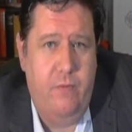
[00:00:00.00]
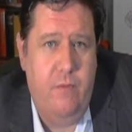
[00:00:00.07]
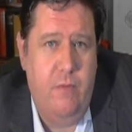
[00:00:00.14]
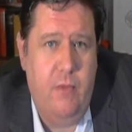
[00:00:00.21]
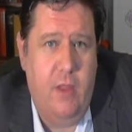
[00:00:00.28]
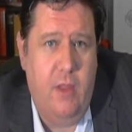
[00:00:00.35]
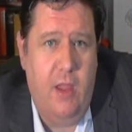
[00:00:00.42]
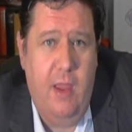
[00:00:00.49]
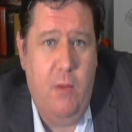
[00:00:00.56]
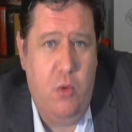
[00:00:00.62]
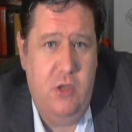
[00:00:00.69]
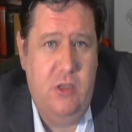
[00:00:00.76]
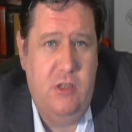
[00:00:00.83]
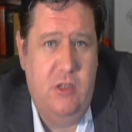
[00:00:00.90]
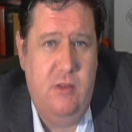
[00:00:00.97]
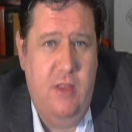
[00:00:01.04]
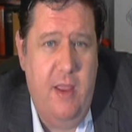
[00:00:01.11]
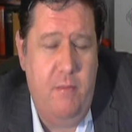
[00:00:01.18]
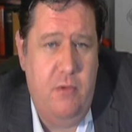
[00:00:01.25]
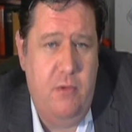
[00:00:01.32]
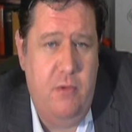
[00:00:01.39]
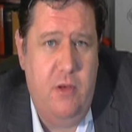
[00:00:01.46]
It was the
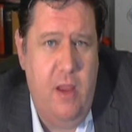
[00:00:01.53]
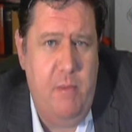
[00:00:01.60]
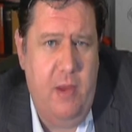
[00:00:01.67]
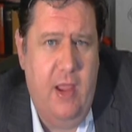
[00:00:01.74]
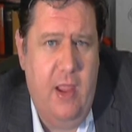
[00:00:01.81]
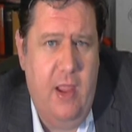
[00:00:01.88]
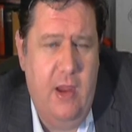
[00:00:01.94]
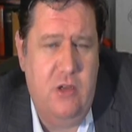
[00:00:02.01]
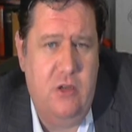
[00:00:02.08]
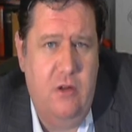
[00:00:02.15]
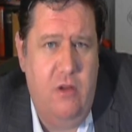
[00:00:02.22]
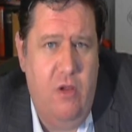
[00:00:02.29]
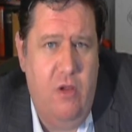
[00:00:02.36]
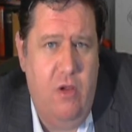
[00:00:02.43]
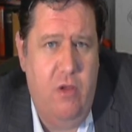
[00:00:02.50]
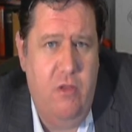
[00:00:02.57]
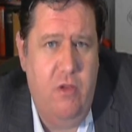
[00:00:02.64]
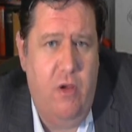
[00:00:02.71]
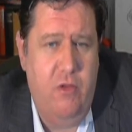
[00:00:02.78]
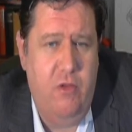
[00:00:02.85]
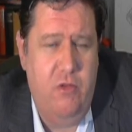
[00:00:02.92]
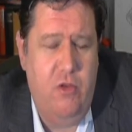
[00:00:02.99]
implication of
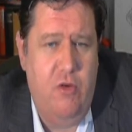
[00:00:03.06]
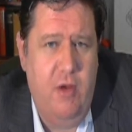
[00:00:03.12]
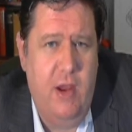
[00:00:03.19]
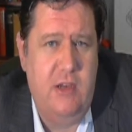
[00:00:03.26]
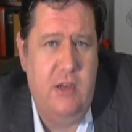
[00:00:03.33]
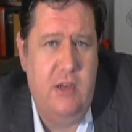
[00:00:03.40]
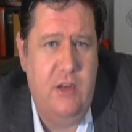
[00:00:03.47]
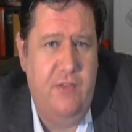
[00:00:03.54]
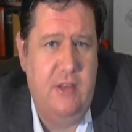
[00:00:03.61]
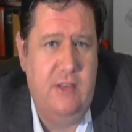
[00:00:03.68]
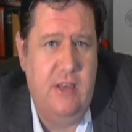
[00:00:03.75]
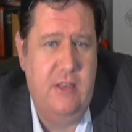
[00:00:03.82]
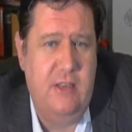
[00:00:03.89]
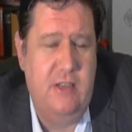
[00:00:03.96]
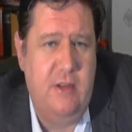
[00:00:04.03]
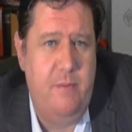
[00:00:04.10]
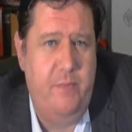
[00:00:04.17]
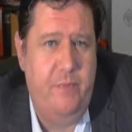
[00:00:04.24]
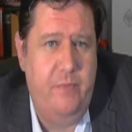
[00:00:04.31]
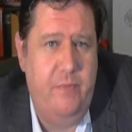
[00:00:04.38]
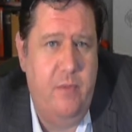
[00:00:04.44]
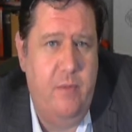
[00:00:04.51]
the creation of this system
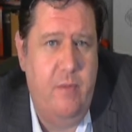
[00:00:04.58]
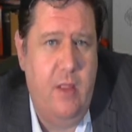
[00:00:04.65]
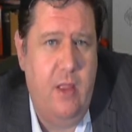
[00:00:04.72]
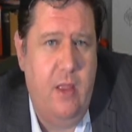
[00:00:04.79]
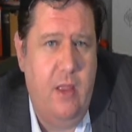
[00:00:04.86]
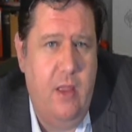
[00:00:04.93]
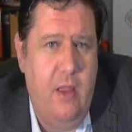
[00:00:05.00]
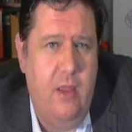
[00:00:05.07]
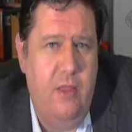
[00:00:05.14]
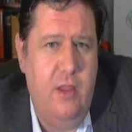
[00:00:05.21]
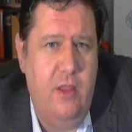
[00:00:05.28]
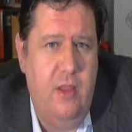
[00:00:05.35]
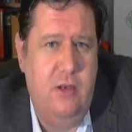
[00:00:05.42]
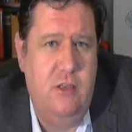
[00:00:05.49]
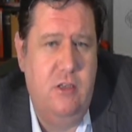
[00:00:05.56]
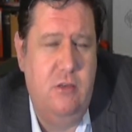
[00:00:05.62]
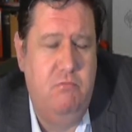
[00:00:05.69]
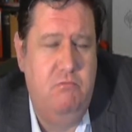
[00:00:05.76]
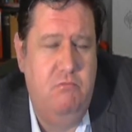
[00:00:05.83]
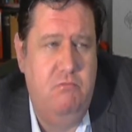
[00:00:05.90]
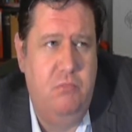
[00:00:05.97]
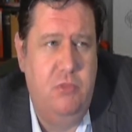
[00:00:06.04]
that
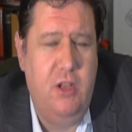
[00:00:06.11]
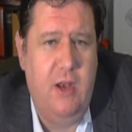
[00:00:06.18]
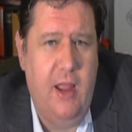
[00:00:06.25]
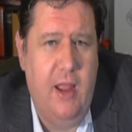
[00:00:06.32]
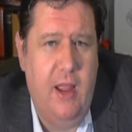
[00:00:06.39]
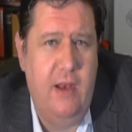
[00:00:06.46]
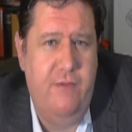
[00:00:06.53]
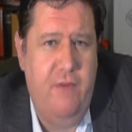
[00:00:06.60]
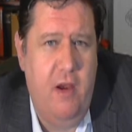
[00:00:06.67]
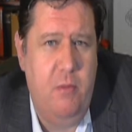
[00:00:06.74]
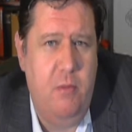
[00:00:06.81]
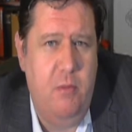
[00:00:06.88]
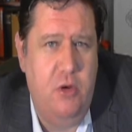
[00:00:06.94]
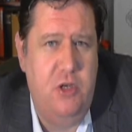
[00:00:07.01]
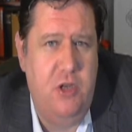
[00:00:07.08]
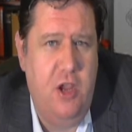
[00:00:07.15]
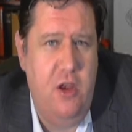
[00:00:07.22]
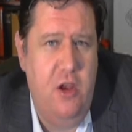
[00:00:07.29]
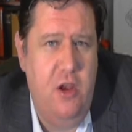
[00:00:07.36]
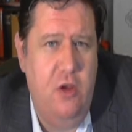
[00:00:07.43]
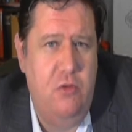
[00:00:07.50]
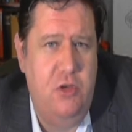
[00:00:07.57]
led very much to
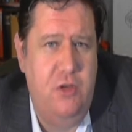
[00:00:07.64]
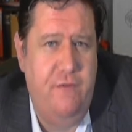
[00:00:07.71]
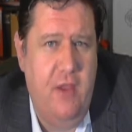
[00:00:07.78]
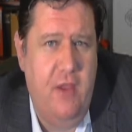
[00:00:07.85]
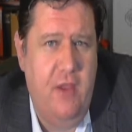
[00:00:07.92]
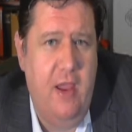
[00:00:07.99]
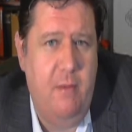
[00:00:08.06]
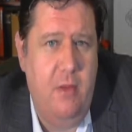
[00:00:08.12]
Canute's fame.